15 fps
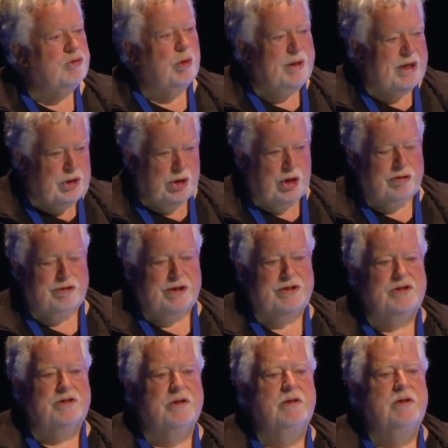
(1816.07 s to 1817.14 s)
to be
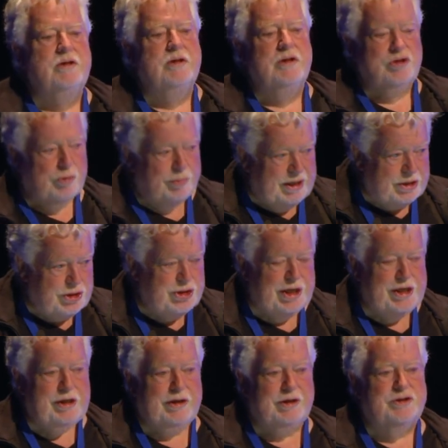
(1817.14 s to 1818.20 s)
curious, to be
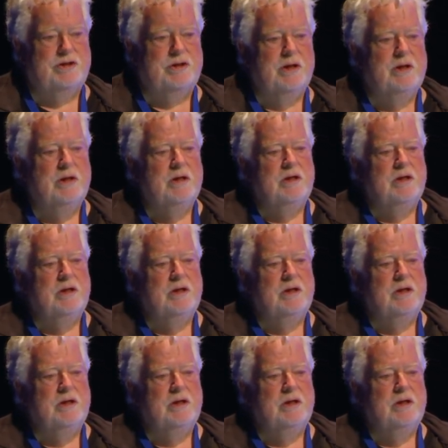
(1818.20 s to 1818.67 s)
ingenious,